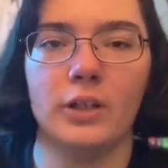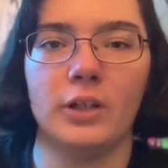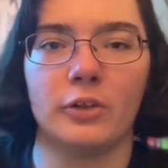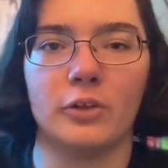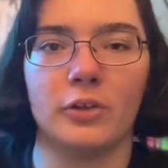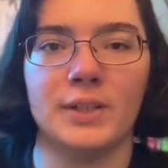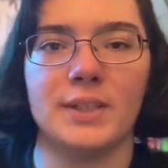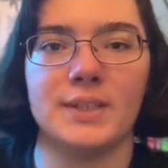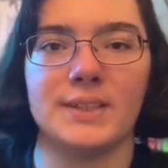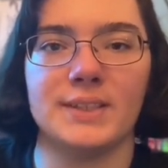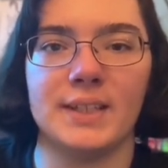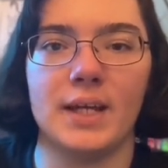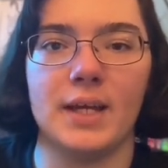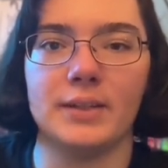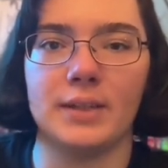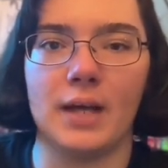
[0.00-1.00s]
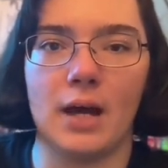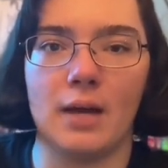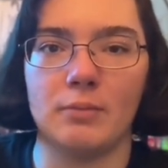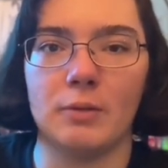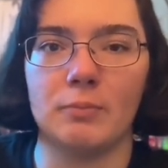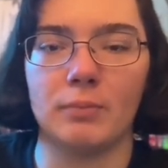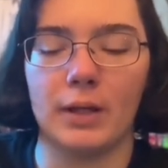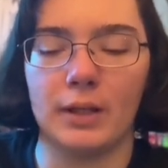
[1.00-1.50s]
you're going to see a
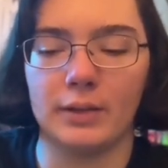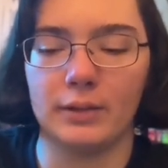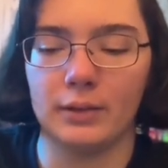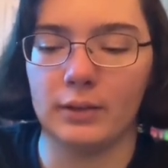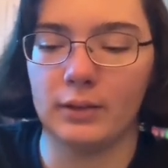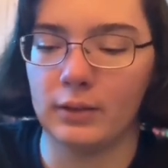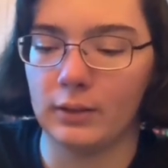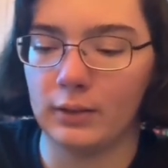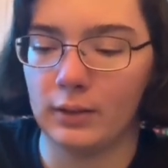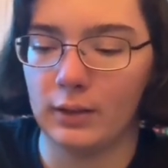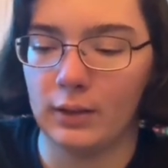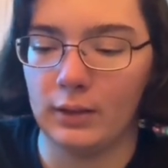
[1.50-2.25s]
diamond button.